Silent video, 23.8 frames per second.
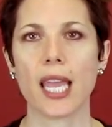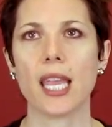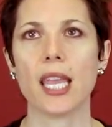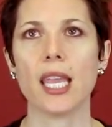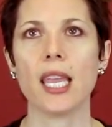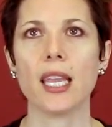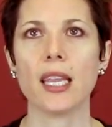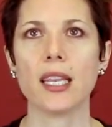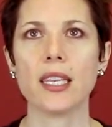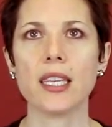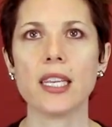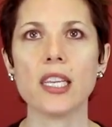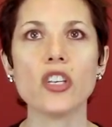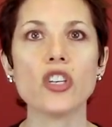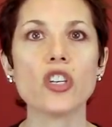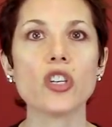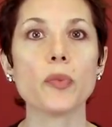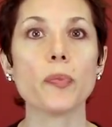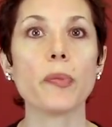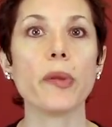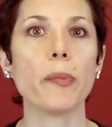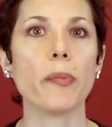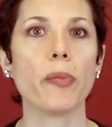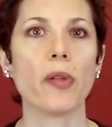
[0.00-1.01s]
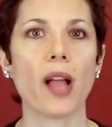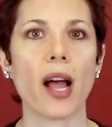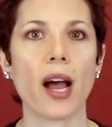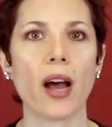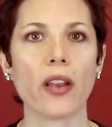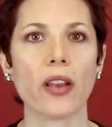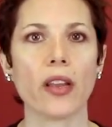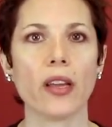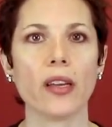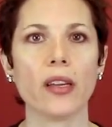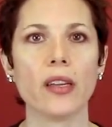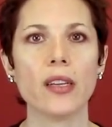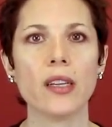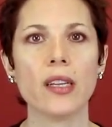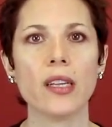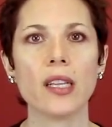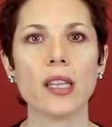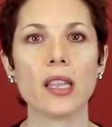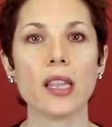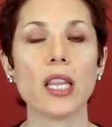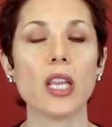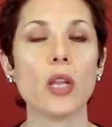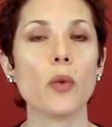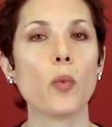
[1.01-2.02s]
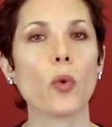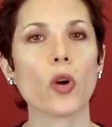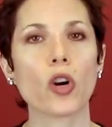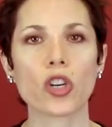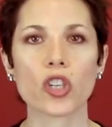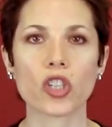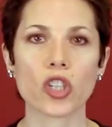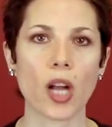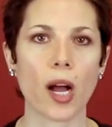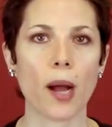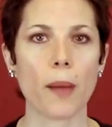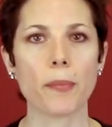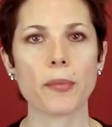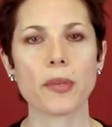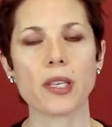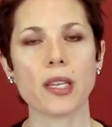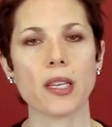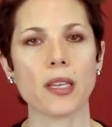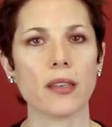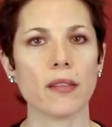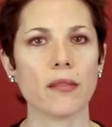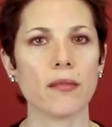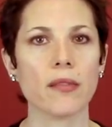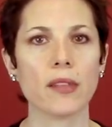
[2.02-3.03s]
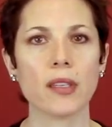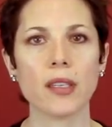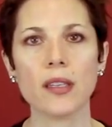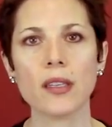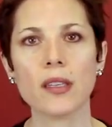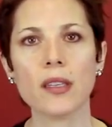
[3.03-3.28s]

He teaches people how to lead workshops and